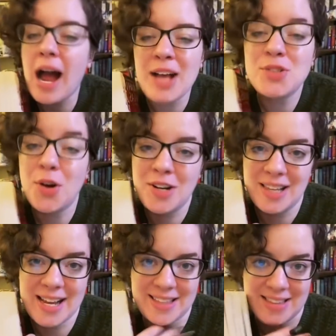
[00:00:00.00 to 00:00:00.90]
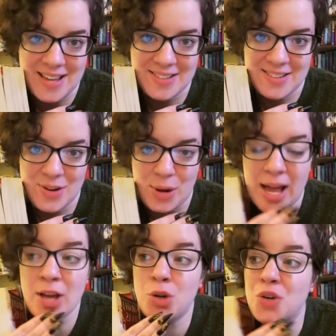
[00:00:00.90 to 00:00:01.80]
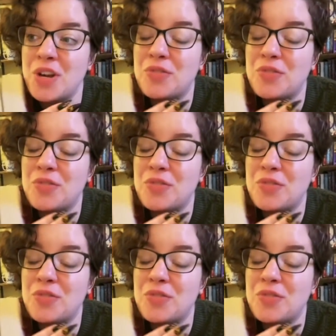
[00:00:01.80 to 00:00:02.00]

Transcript: I started to like it then. Okay. I don't know if I